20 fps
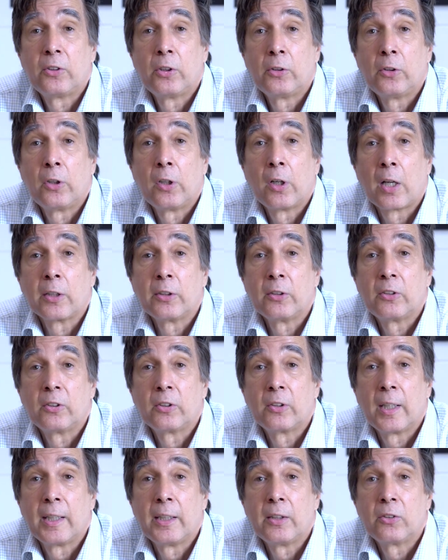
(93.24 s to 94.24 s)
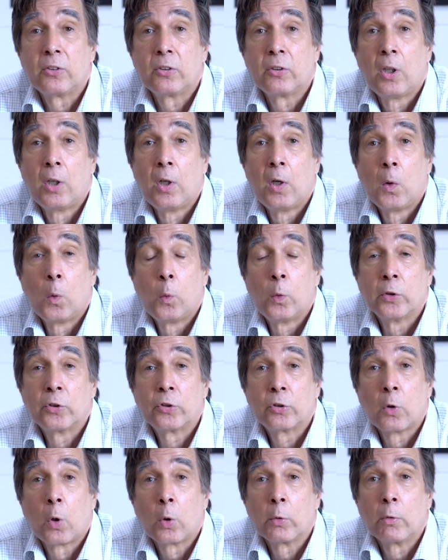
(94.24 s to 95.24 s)
in the United States where
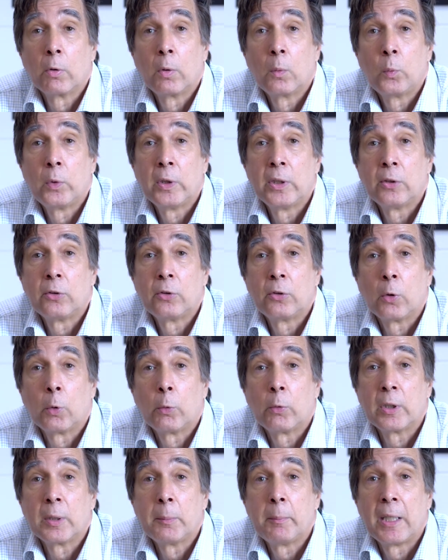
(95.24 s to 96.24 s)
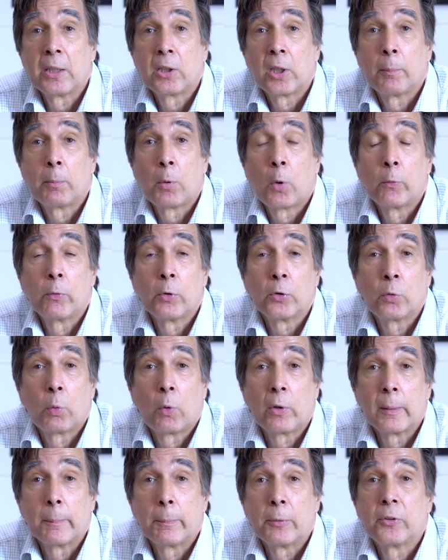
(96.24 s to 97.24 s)
solar and wind already make up over
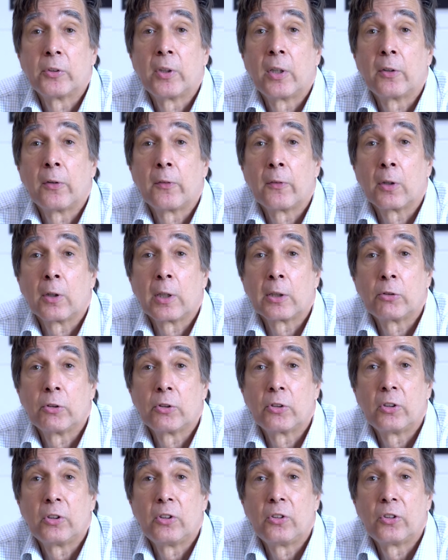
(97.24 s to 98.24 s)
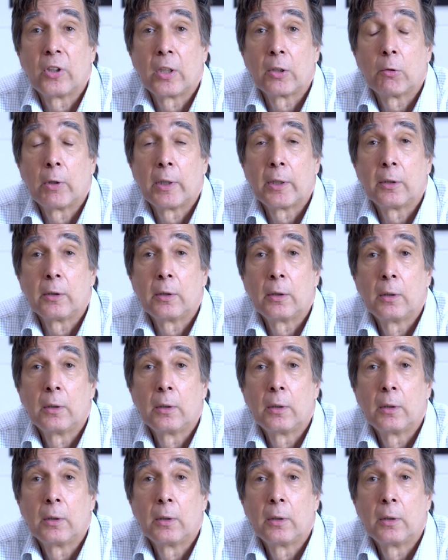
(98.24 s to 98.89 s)
20% of the electricity generated.